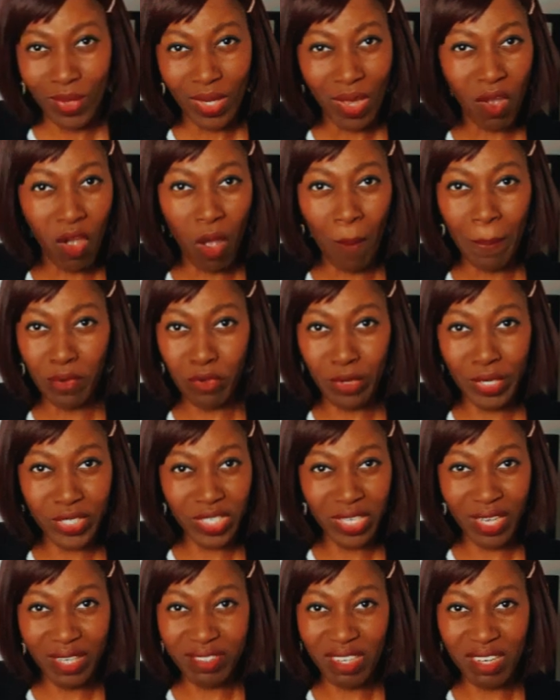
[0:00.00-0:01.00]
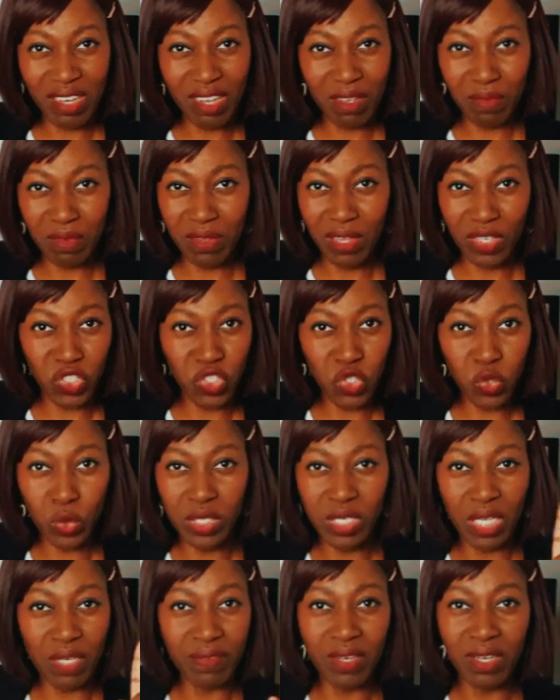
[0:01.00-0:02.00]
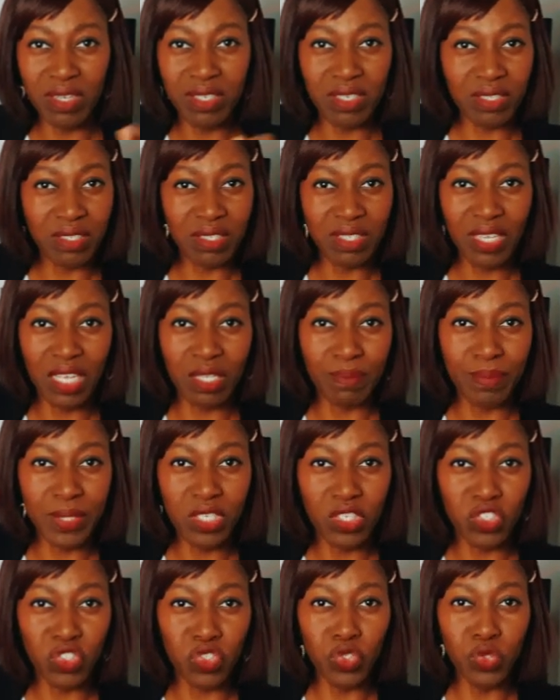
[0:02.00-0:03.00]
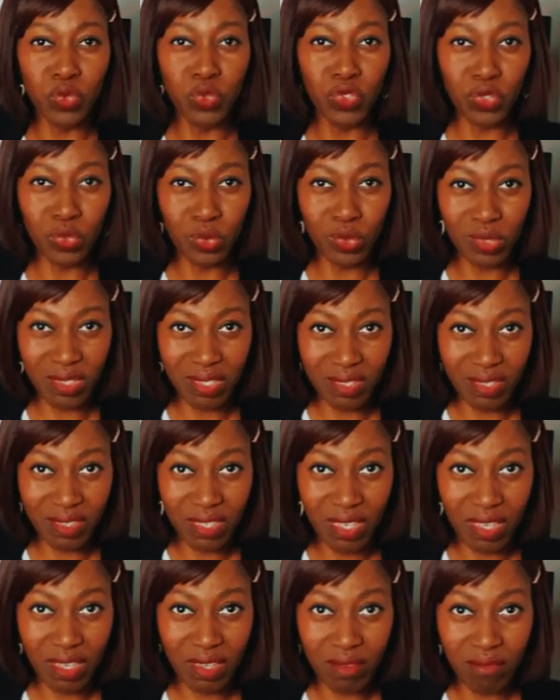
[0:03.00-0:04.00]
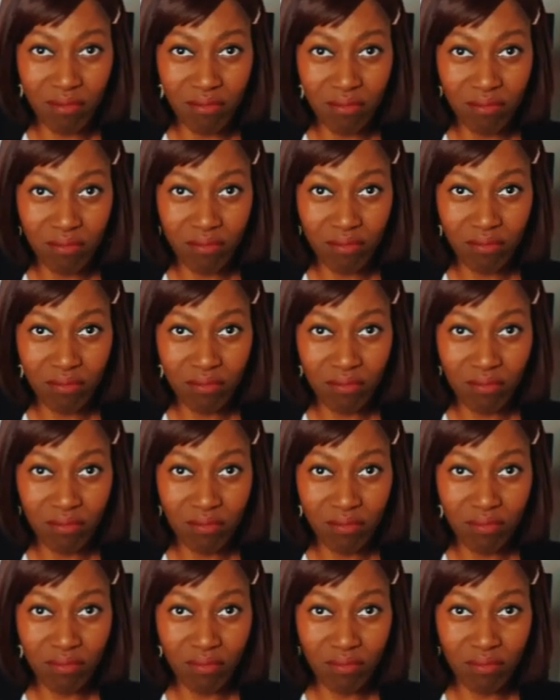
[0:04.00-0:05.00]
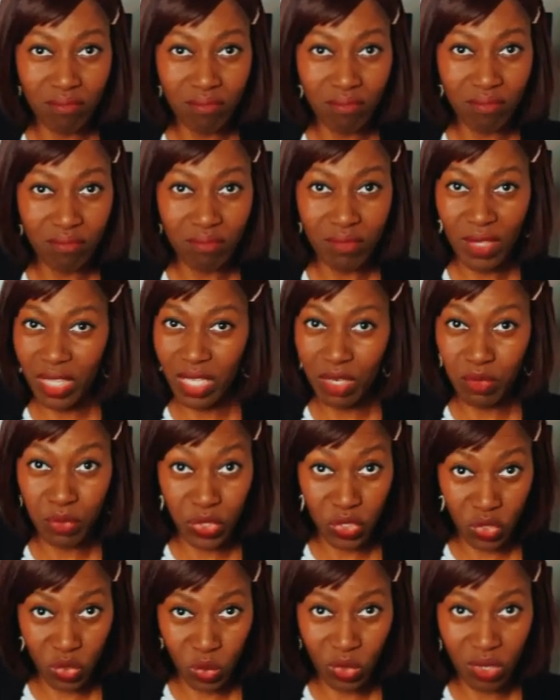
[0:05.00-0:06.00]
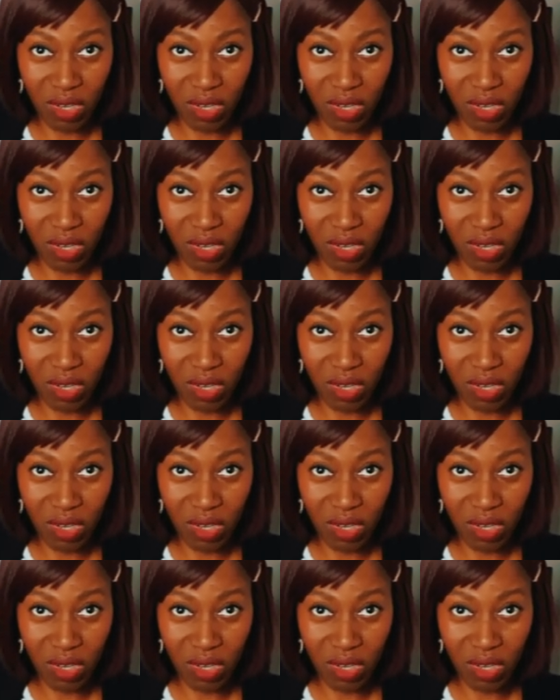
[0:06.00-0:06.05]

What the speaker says: are operating at a level that you will never understand because you choose to say that there is no